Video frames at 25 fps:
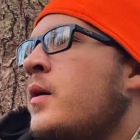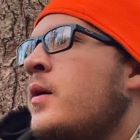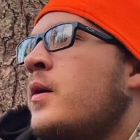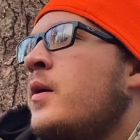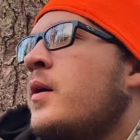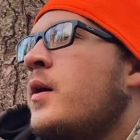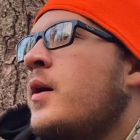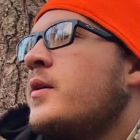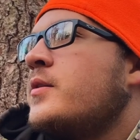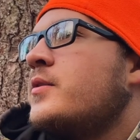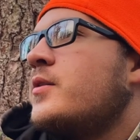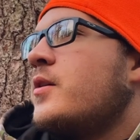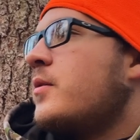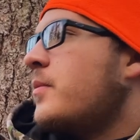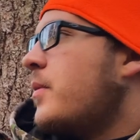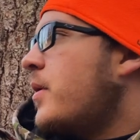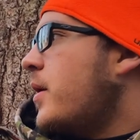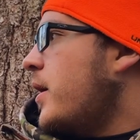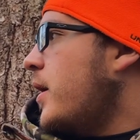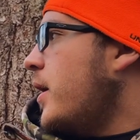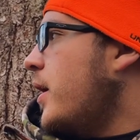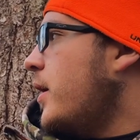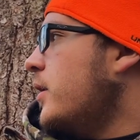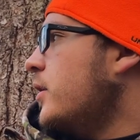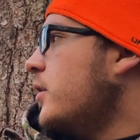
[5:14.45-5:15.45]
wear
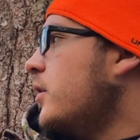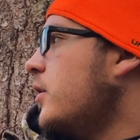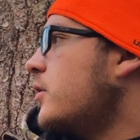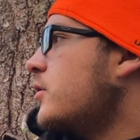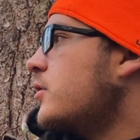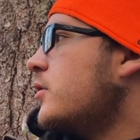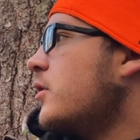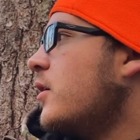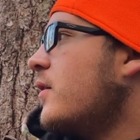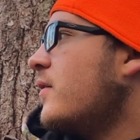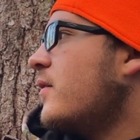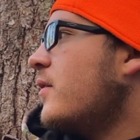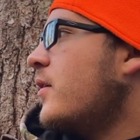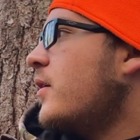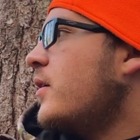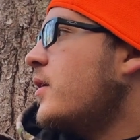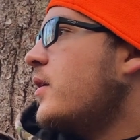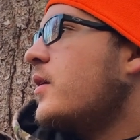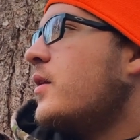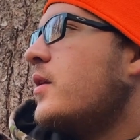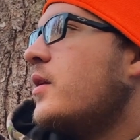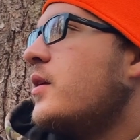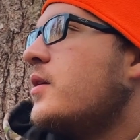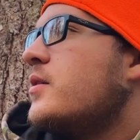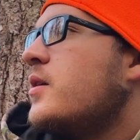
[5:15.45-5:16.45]
um, a big heavy
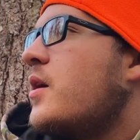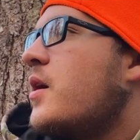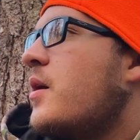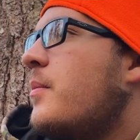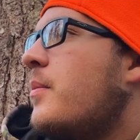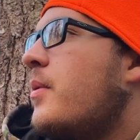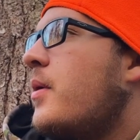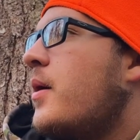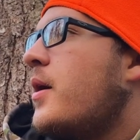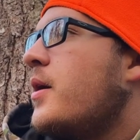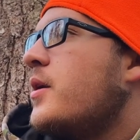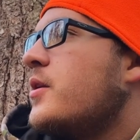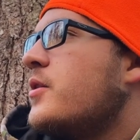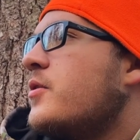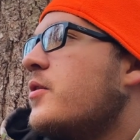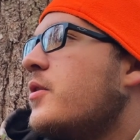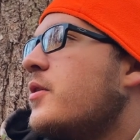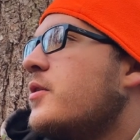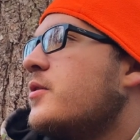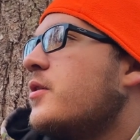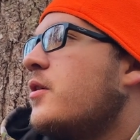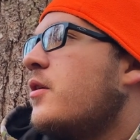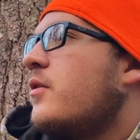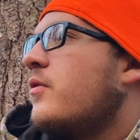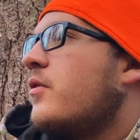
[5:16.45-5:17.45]
coat. I like to
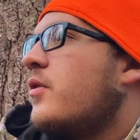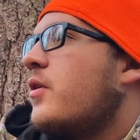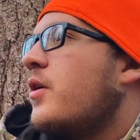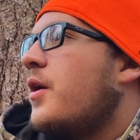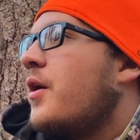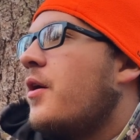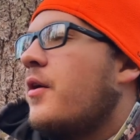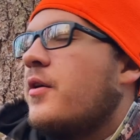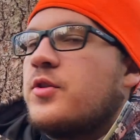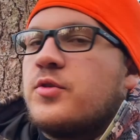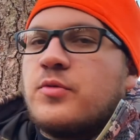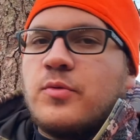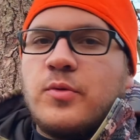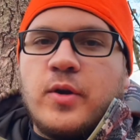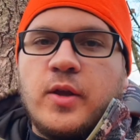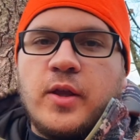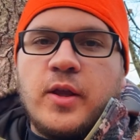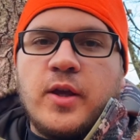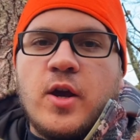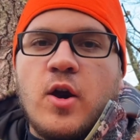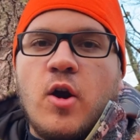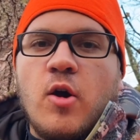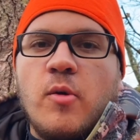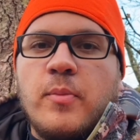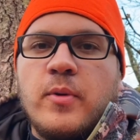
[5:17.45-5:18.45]
layer up
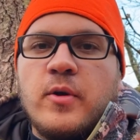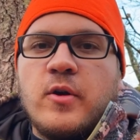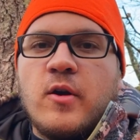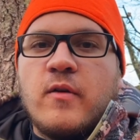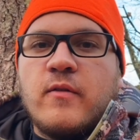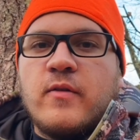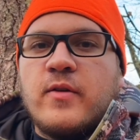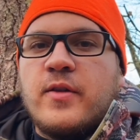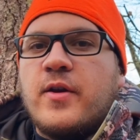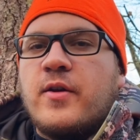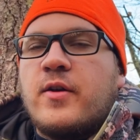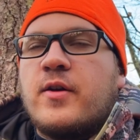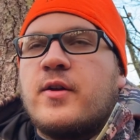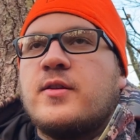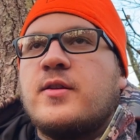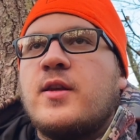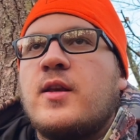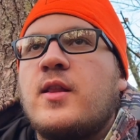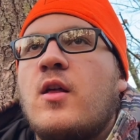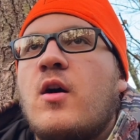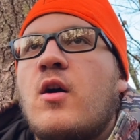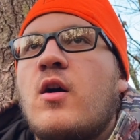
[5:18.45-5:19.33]
with um, heavier mid